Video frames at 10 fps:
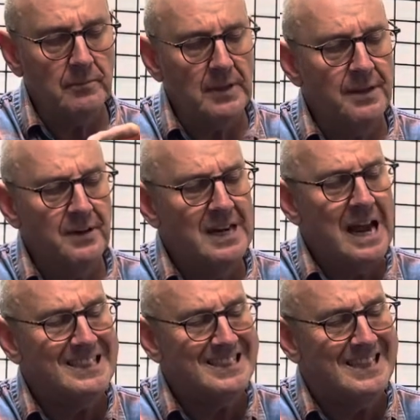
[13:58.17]
The
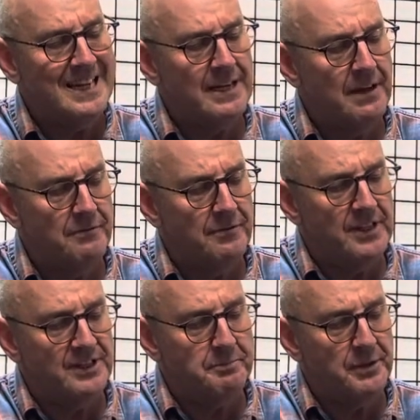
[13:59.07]
nice thing of
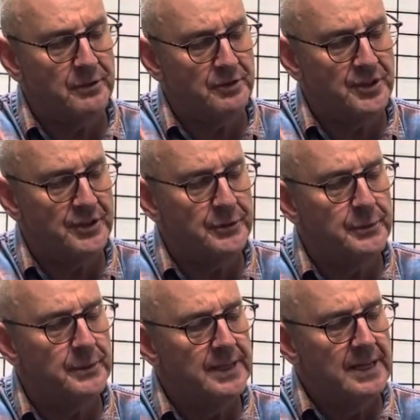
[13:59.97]
this boot
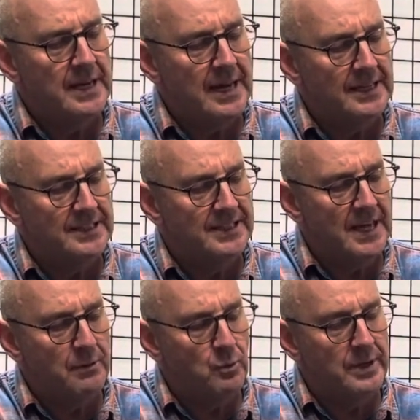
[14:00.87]
too is
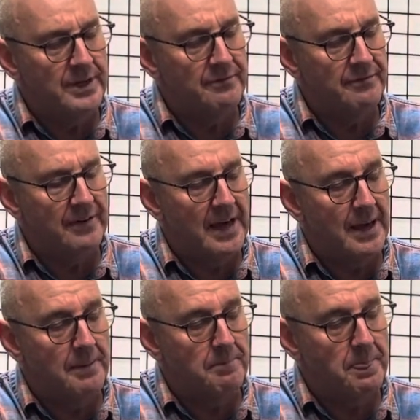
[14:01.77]
that we've,
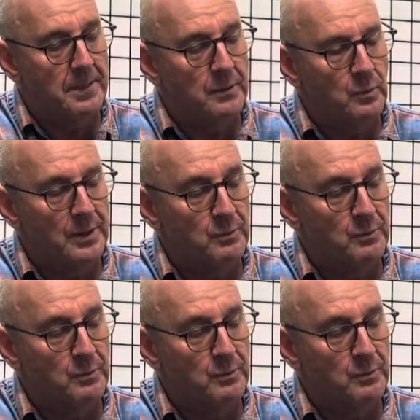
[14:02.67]
when we